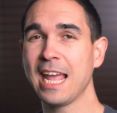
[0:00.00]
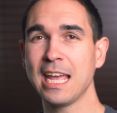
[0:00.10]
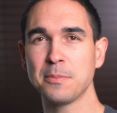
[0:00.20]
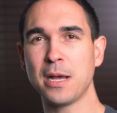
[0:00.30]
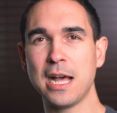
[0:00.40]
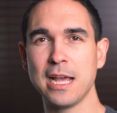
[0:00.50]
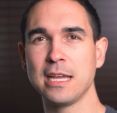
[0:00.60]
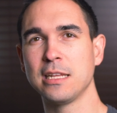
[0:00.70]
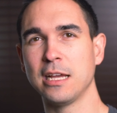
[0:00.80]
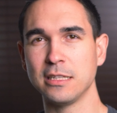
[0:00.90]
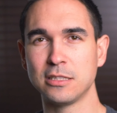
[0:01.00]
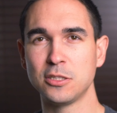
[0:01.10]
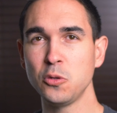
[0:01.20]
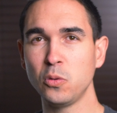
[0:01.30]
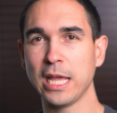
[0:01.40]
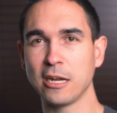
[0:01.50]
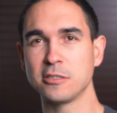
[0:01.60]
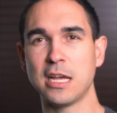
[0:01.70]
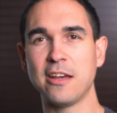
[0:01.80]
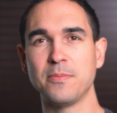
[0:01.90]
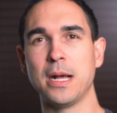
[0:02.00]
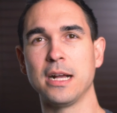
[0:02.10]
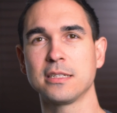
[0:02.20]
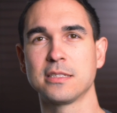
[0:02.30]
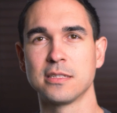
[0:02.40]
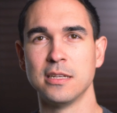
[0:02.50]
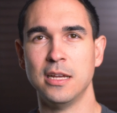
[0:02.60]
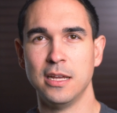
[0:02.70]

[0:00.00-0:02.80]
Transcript: and behind a two-layer softbox.